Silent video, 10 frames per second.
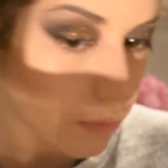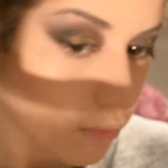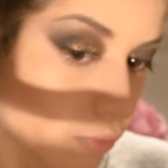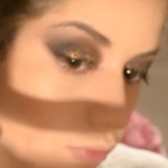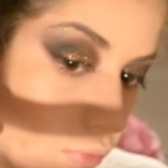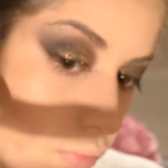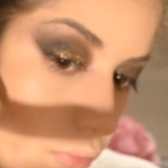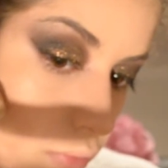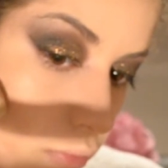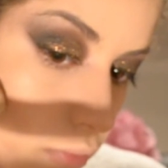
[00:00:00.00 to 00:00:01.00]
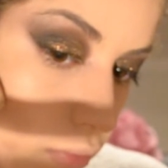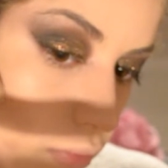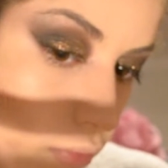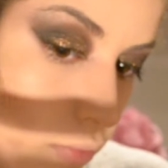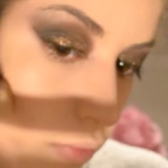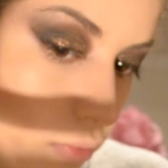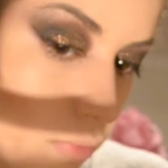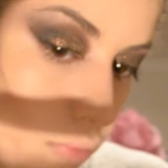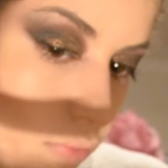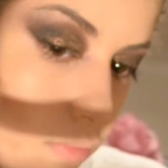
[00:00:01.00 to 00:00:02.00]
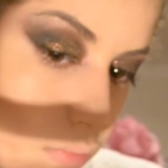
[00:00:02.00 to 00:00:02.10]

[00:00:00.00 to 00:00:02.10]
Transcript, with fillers: Um, so instead I've just cut to